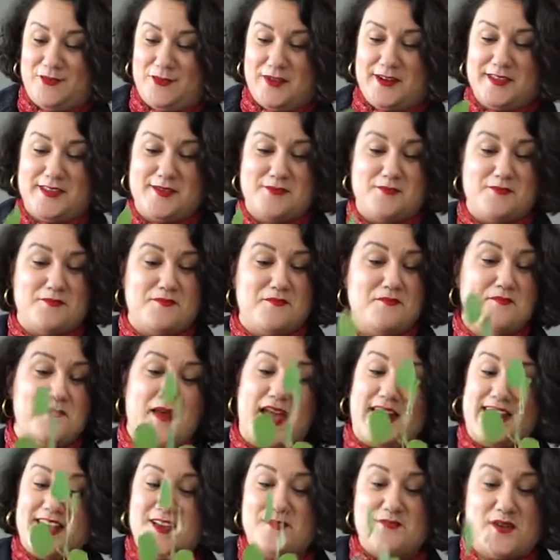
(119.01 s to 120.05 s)
One of the
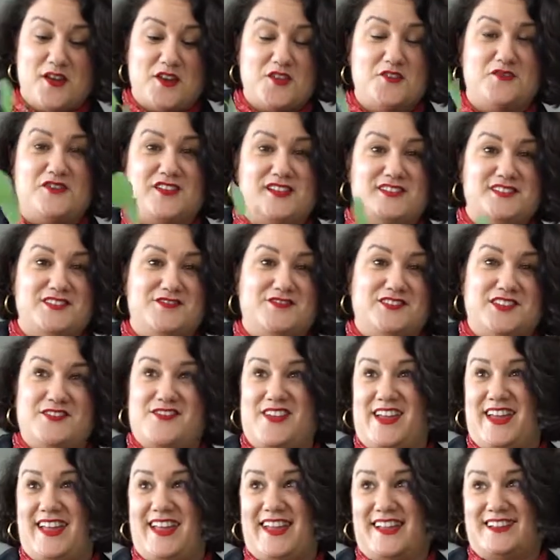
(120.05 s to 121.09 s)
many benefits of
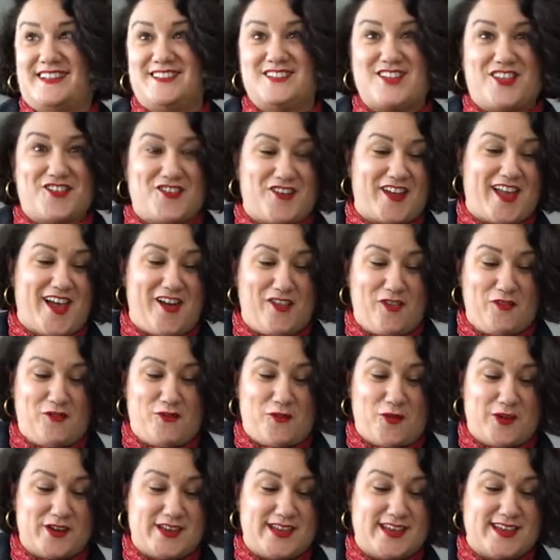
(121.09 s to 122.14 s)
living in Southern
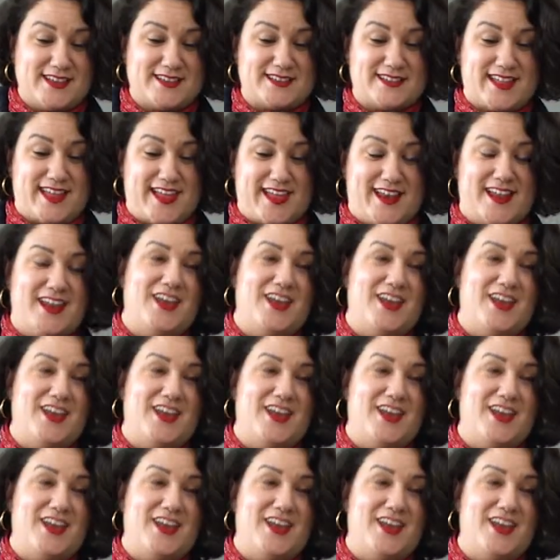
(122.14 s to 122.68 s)
California is